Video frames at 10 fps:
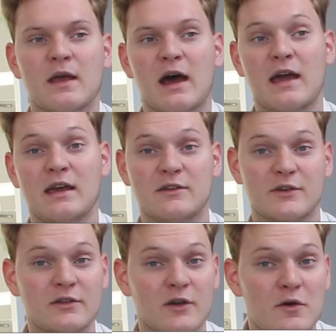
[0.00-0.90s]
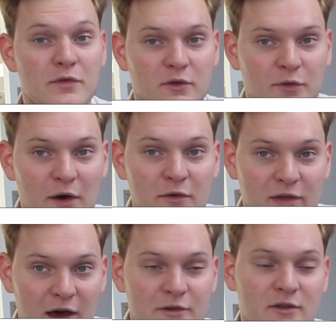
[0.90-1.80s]
I hit just over
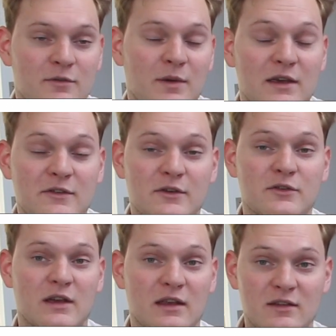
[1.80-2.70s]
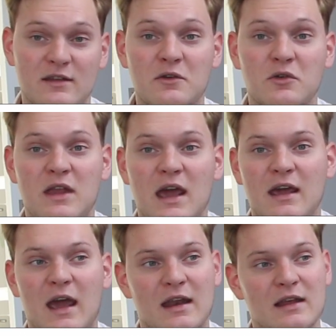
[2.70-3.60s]
12,000 page views in a single
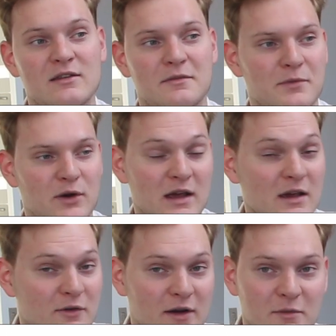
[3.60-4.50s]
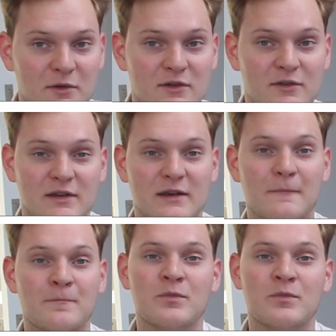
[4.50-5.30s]
day, and that's pretty incredible to see.